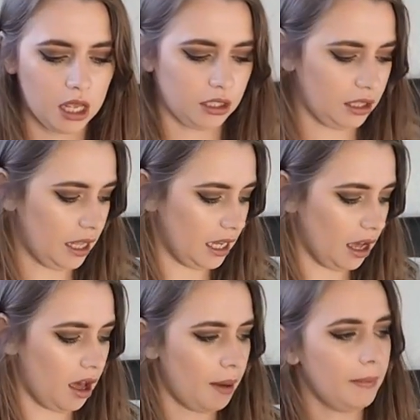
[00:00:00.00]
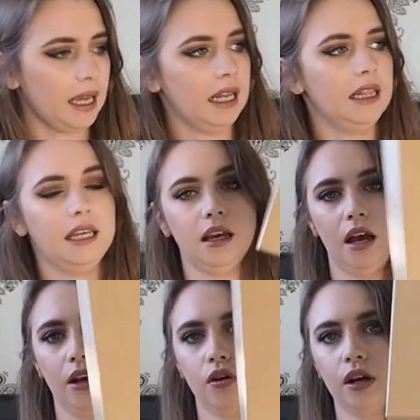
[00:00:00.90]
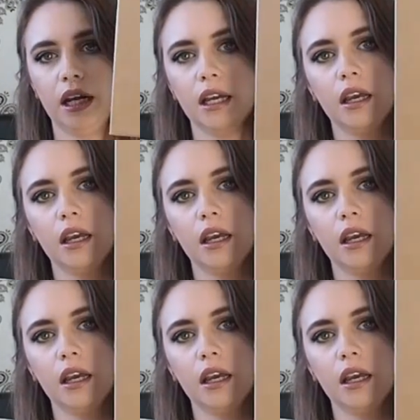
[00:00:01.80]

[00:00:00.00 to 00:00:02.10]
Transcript: So they come in the iconic